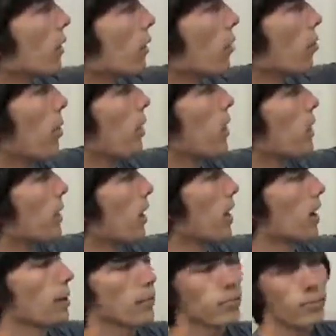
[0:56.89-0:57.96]
for
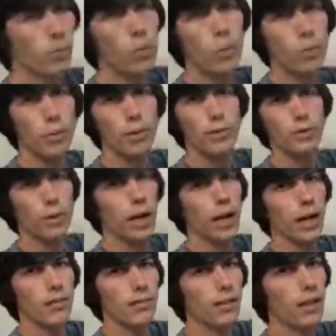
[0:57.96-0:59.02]
part-time four-wheel
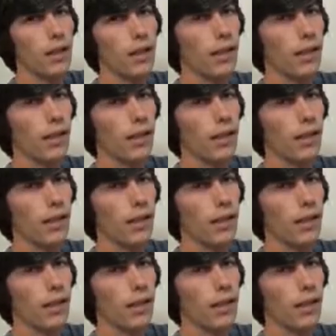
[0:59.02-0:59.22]
drive,